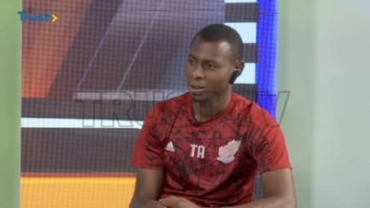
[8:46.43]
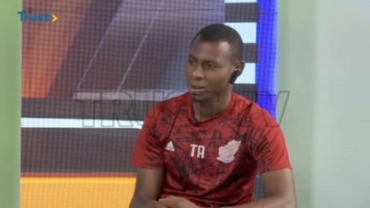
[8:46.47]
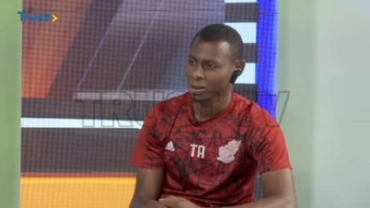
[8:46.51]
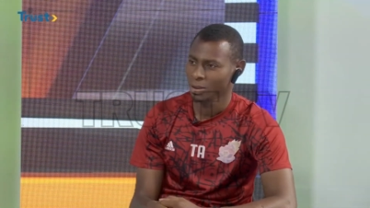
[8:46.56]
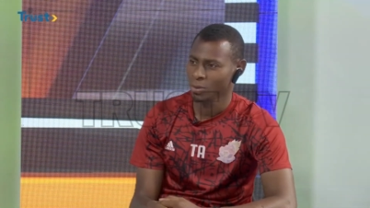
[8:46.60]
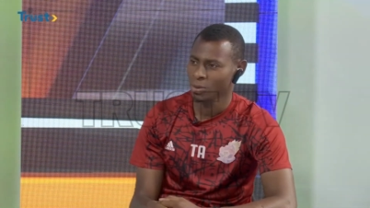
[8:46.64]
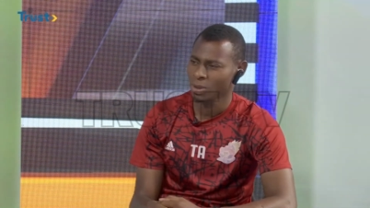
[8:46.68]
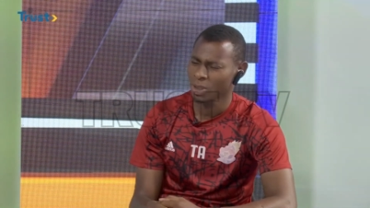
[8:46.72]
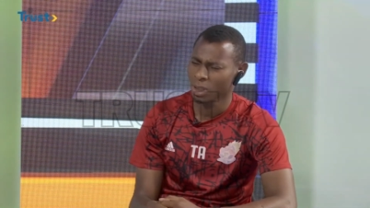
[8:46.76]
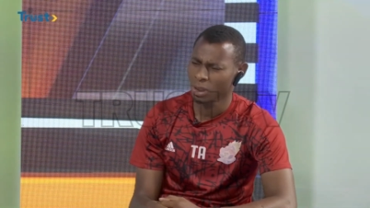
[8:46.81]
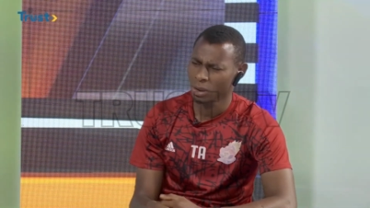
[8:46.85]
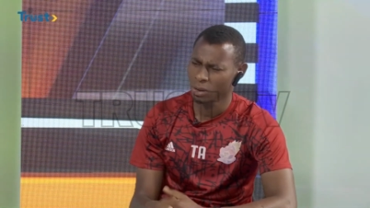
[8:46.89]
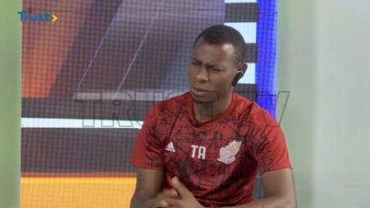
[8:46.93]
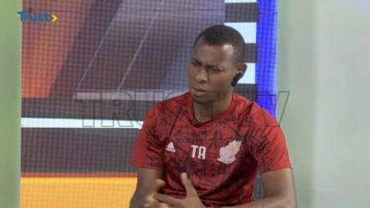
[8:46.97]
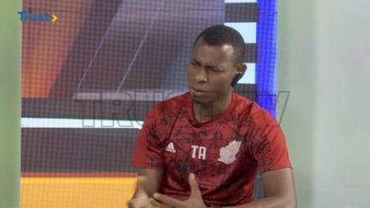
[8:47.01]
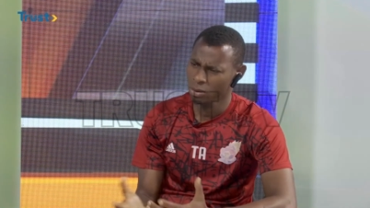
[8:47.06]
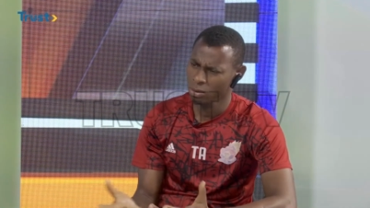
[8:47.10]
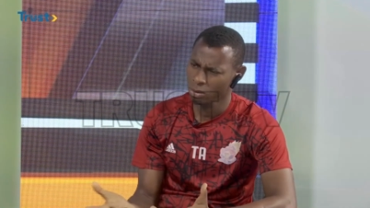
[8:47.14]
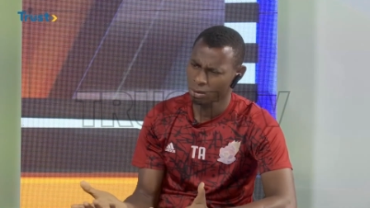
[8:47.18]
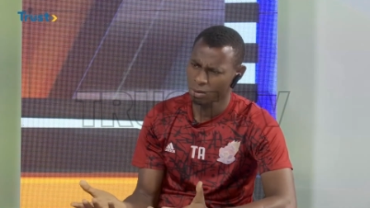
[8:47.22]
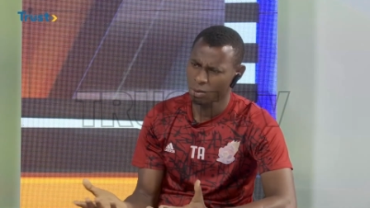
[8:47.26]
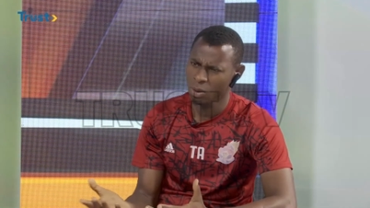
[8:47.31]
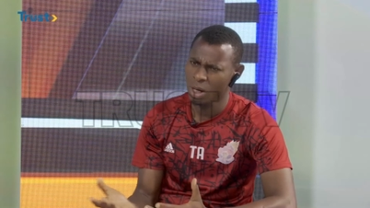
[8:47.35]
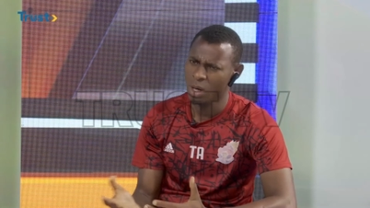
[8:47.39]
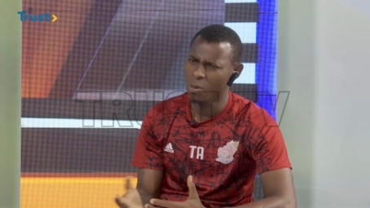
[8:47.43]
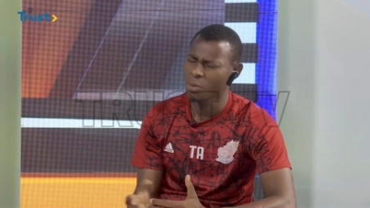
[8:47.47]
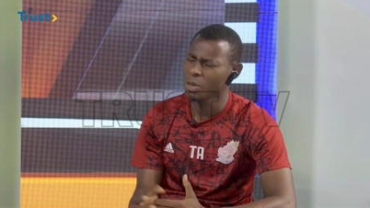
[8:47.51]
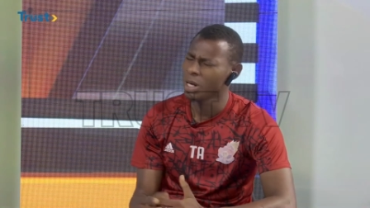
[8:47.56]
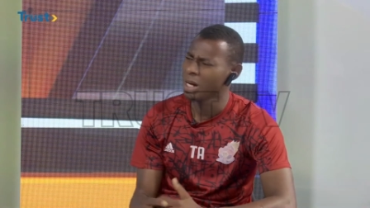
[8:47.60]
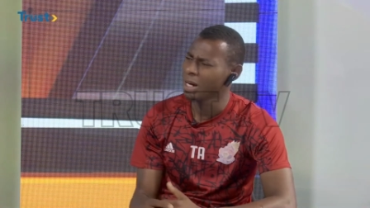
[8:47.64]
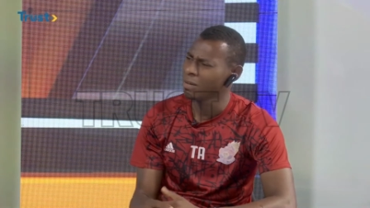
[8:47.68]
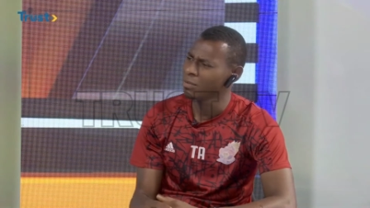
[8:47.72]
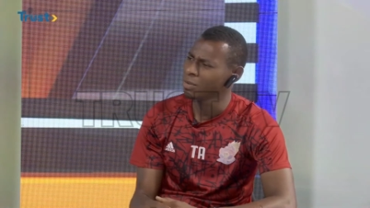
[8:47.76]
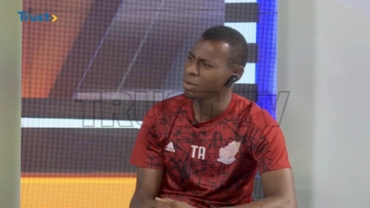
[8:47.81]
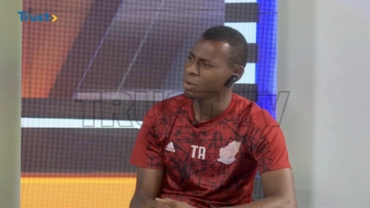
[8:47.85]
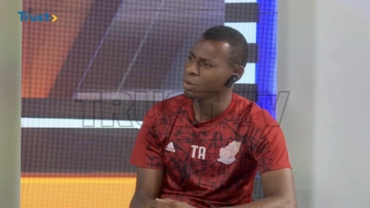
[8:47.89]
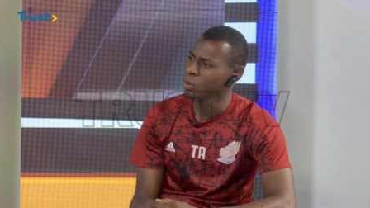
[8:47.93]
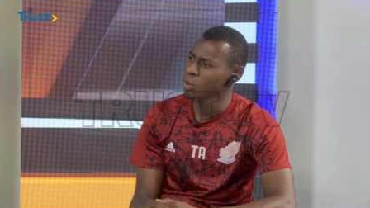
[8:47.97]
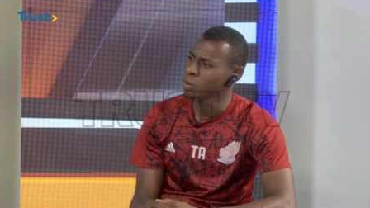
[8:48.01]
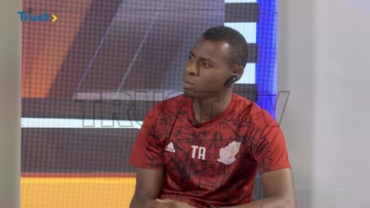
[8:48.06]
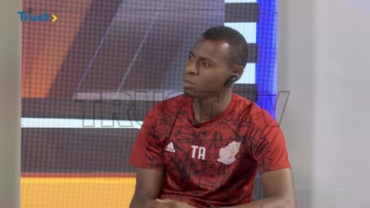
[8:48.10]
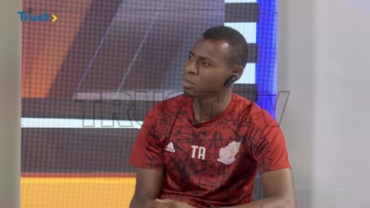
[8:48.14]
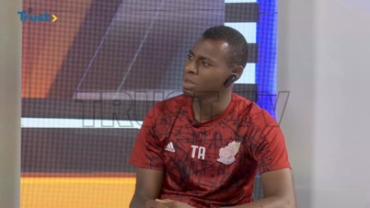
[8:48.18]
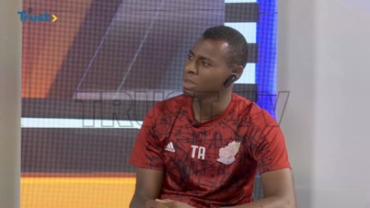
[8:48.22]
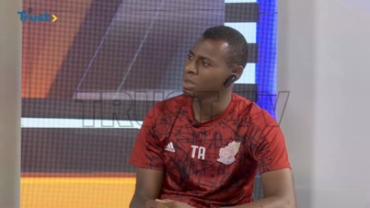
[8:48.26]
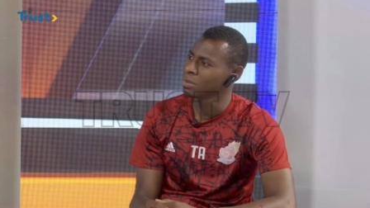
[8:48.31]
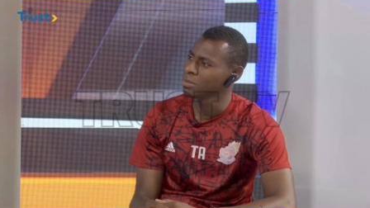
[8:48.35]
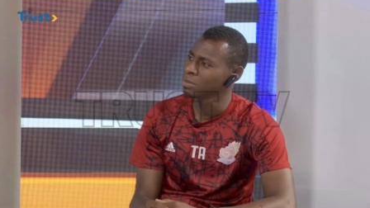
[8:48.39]
they will tell you, why are we having
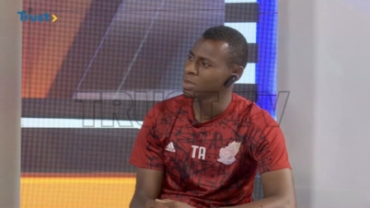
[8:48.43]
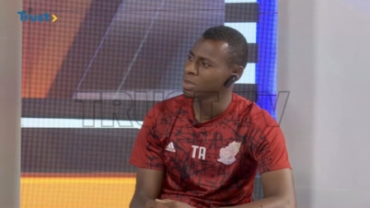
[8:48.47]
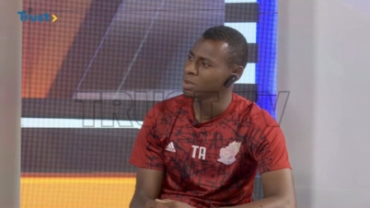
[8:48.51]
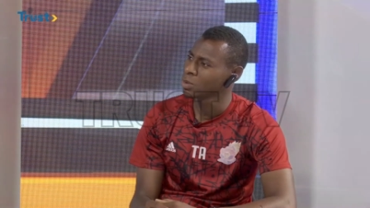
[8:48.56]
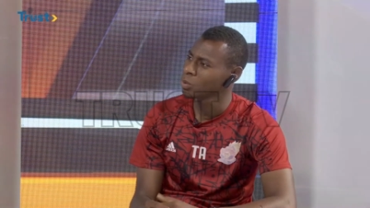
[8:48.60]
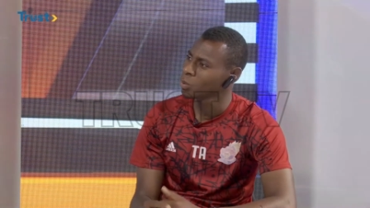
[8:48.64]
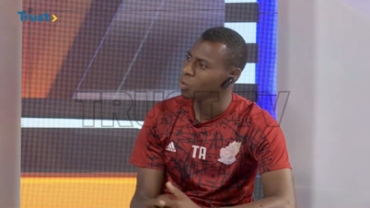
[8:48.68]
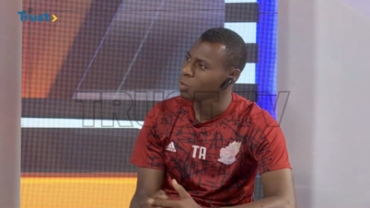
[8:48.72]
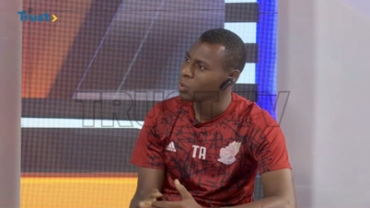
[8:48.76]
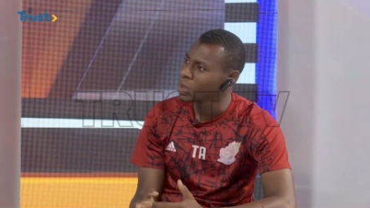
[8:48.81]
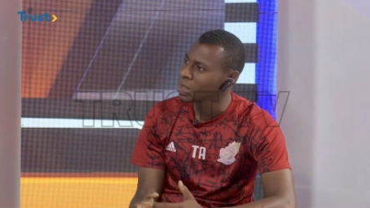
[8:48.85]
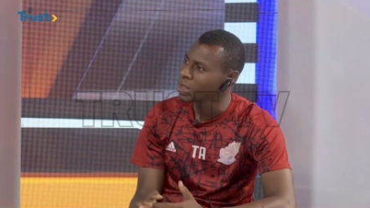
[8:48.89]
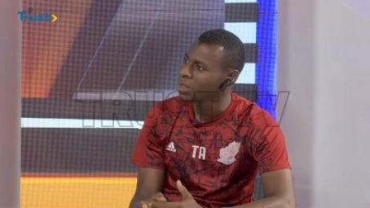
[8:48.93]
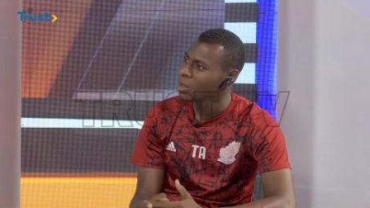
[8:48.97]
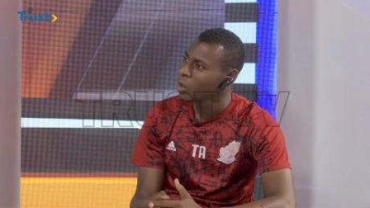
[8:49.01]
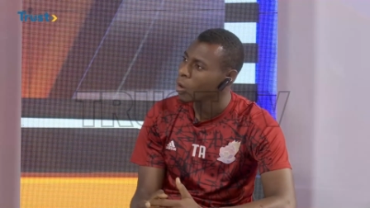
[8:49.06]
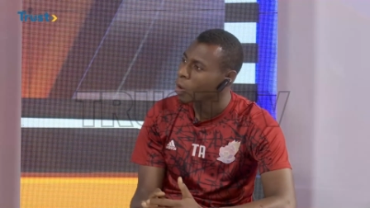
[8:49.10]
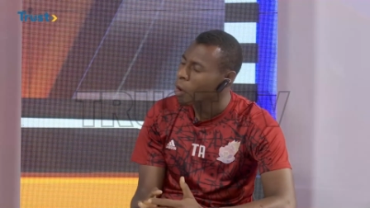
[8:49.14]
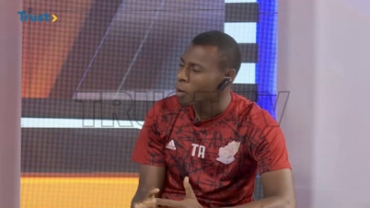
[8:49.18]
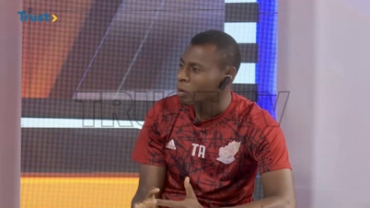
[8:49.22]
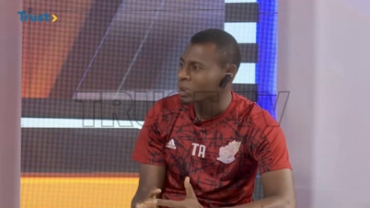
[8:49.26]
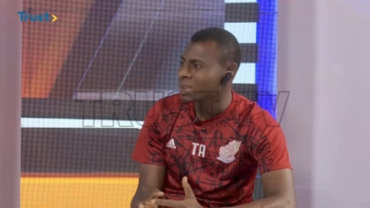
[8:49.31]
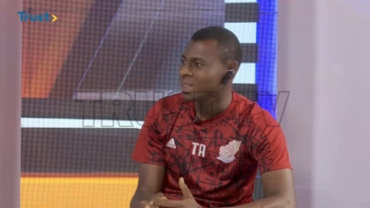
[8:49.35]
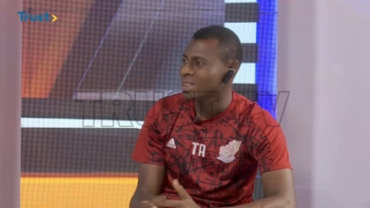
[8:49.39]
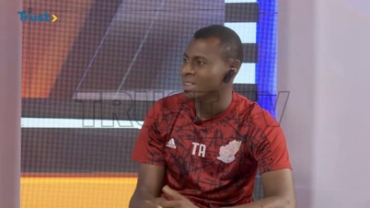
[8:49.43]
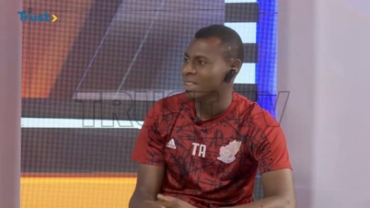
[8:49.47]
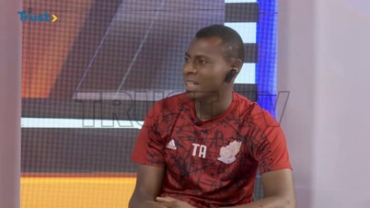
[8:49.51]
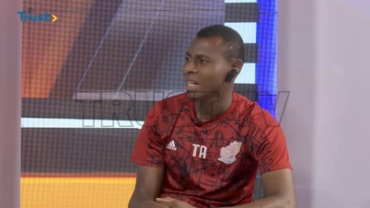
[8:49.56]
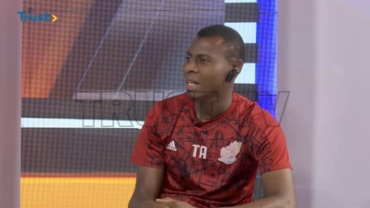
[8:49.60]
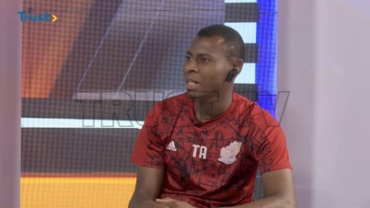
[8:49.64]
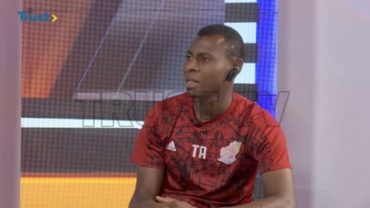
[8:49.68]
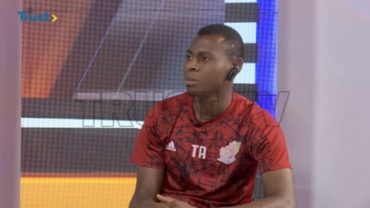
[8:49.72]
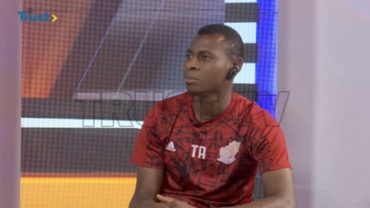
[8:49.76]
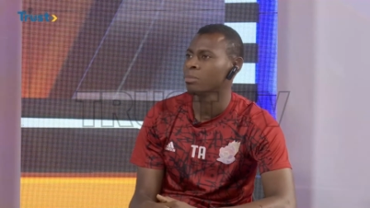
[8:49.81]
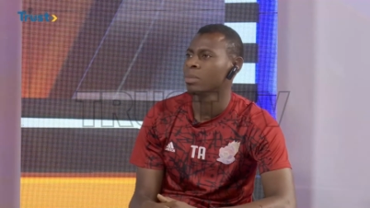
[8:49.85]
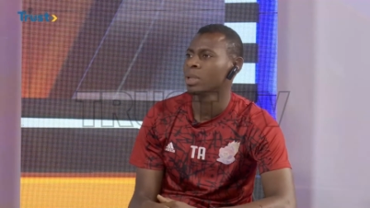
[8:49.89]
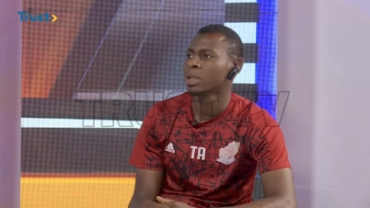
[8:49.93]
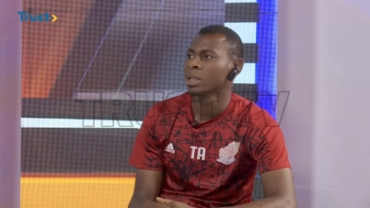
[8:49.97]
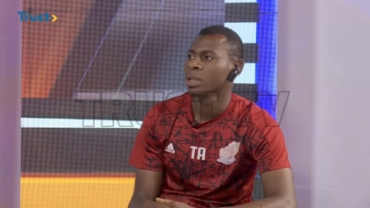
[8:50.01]
home teams win all the time?